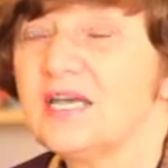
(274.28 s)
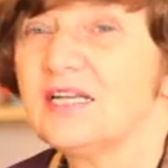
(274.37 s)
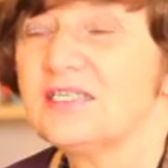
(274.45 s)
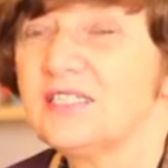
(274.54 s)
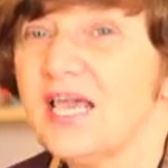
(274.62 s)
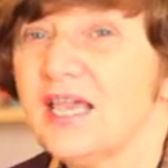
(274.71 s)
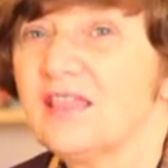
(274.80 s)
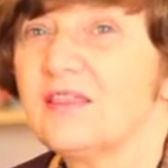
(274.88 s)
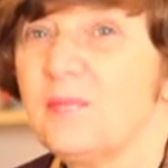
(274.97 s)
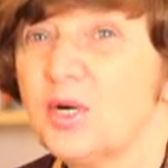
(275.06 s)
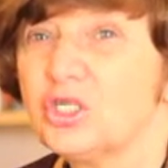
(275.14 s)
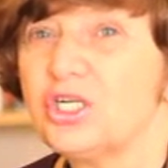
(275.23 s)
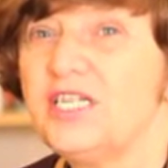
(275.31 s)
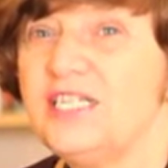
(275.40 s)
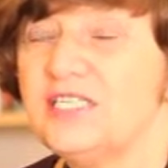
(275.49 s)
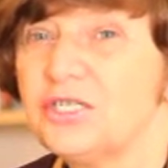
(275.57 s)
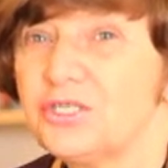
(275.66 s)
attack the
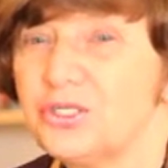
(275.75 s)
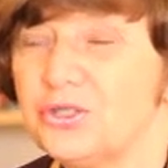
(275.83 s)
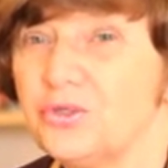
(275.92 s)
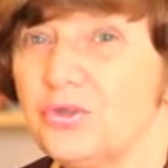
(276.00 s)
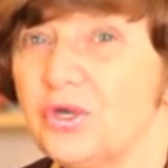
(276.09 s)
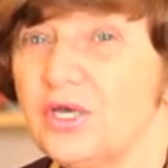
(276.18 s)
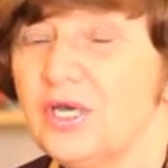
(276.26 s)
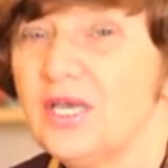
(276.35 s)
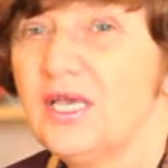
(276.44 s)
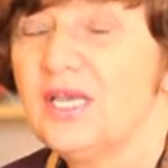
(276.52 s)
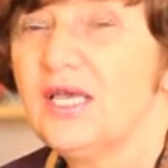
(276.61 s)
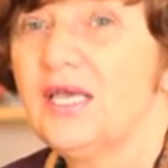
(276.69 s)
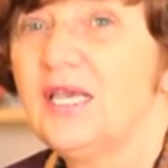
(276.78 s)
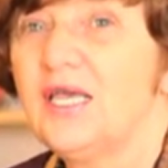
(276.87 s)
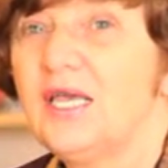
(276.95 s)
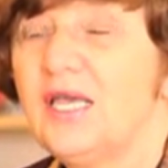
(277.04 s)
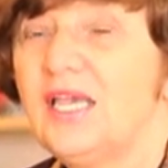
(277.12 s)
bodily tissue
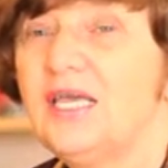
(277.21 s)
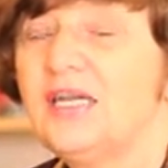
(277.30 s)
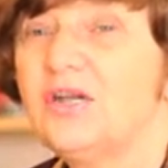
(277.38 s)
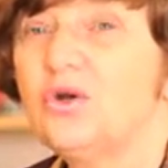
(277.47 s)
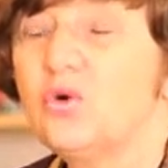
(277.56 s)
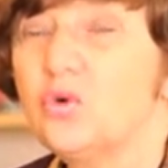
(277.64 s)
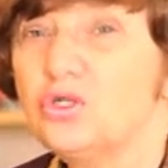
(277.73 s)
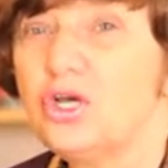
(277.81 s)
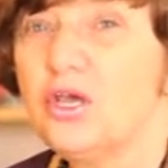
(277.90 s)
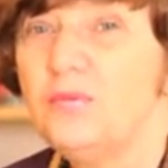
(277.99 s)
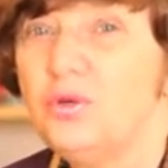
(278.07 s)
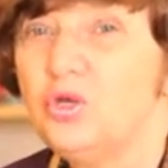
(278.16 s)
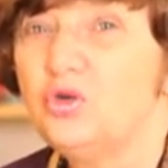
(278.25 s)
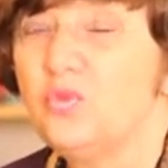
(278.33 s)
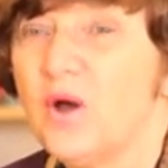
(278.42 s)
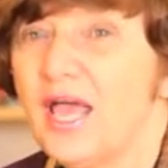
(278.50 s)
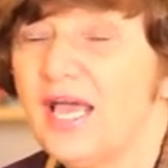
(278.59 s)
in an
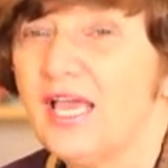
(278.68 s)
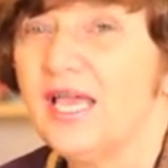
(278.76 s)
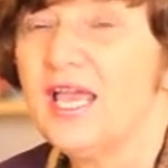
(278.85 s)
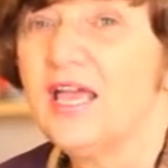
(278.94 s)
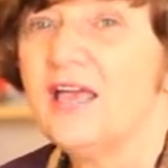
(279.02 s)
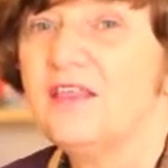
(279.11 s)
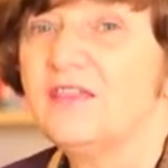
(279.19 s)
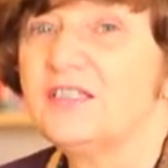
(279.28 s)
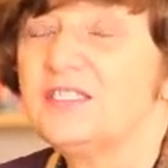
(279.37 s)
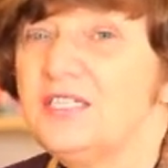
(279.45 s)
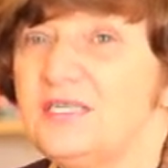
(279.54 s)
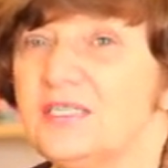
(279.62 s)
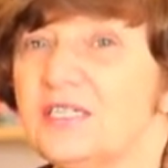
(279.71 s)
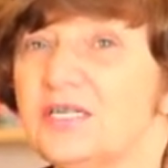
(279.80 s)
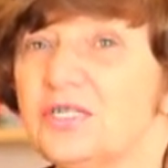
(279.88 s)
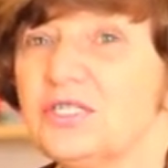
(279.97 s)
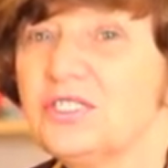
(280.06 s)
autoimmune way. The T
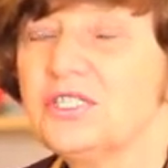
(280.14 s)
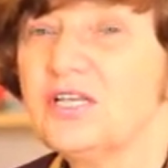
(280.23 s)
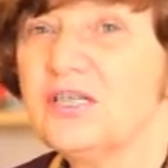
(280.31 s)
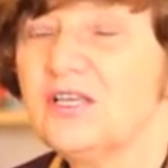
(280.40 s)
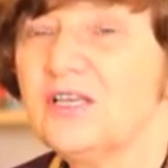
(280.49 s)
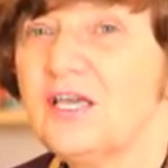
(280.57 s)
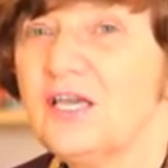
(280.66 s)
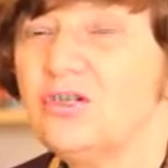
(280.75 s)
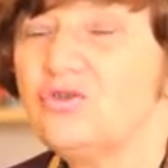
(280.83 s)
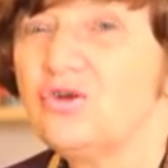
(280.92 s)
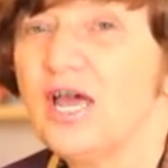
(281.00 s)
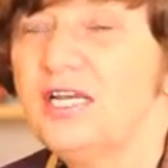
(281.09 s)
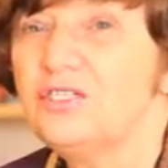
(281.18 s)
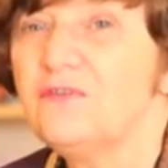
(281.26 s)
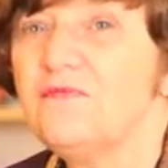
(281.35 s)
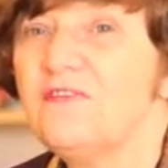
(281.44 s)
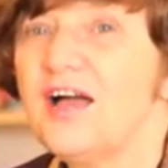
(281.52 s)
cells, in trying
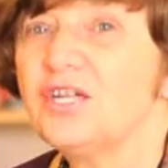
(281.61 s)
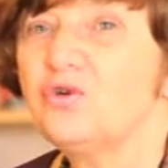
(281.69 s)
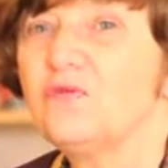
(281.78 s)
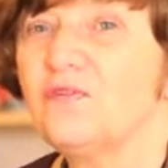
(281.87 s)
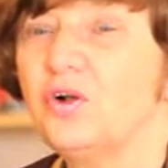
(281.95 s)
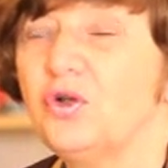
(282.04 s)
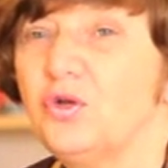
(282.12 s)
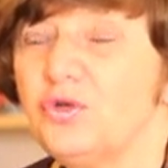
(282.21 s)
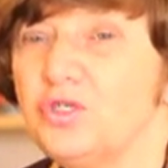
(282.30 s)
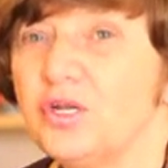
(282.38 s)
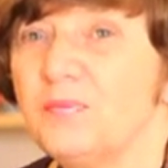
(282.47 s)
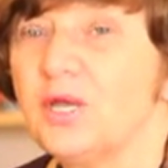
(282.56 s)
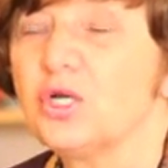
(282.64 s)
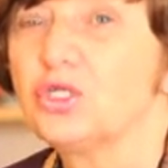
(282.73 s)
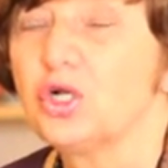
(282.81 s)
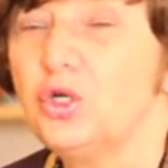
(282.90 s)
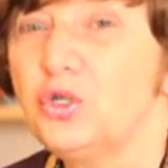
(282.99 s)
to fight off gluten,
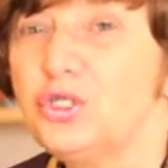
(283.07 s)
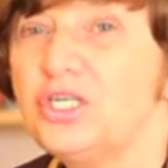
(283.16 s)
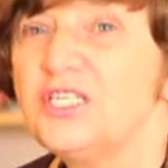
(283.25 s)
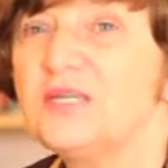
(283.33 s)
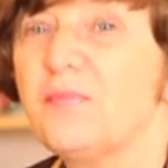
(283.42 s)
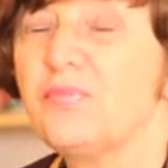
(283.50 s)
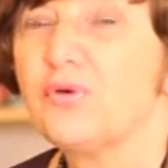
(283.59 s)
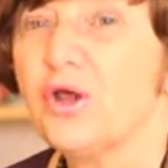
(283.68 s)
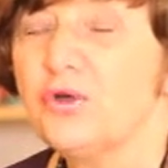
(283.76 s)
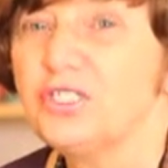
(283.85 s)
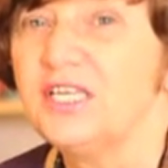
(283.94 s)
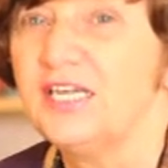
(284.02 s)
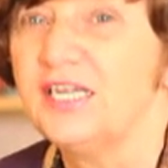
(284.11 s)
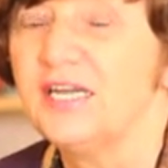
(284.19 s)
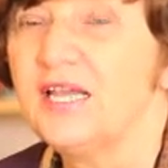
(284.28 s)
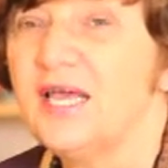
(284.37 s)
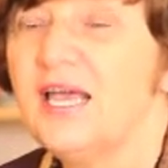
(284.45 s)
because gluten is a
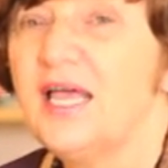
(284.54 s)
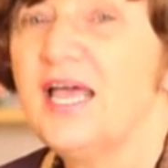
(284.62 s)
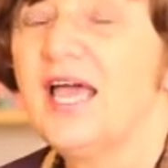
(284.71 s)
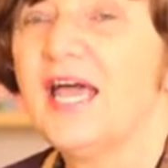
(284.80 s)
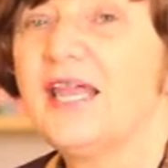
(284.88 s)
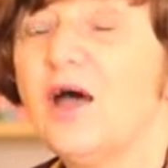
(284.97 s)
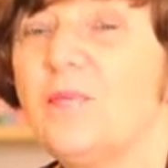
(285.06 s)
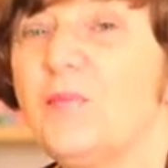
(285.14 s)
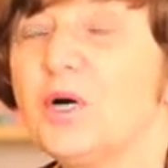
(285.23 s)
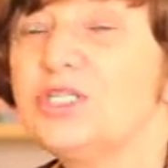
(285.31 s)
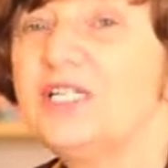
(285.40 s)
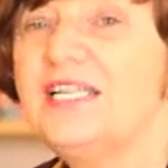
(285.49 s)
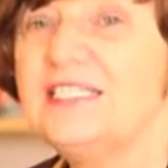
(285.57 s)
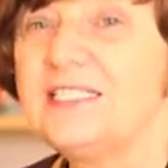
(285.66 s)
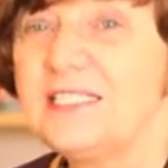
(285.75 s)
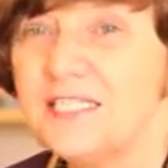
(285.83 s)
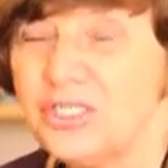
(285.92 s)
protein and our
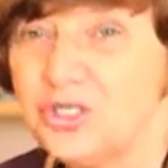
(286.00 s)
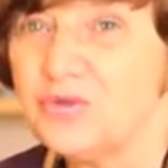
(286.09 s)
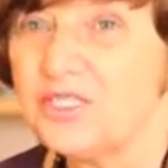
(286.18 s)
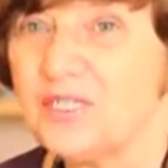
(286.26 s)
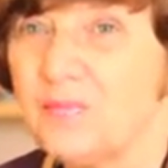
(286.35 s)
bodily tissue is a